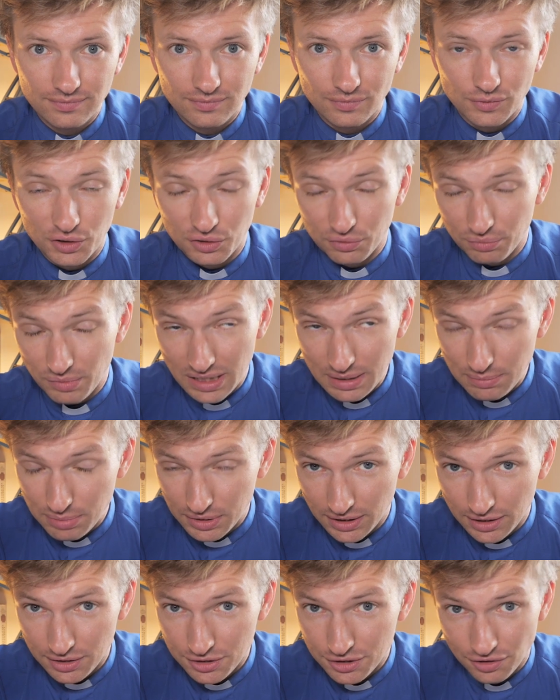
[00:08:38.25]
Well, maybe
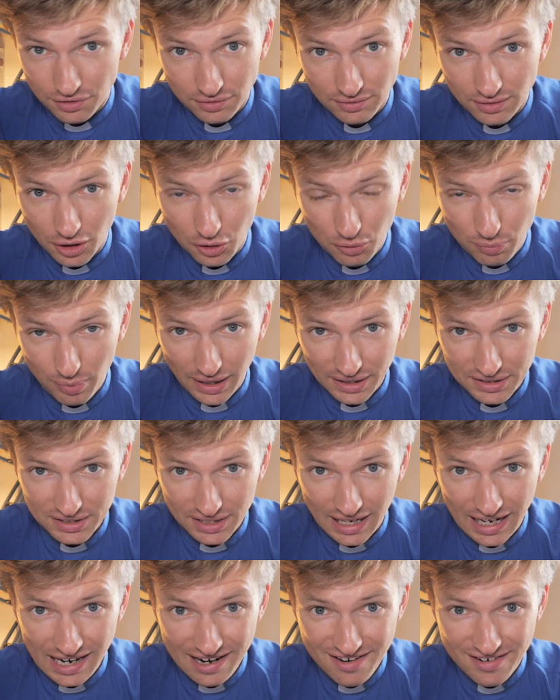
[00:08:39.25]
he should go back to
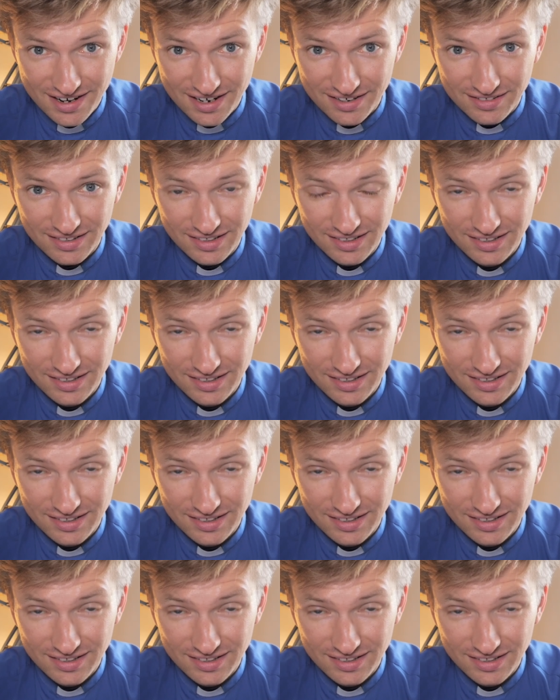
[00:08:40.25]
Haran.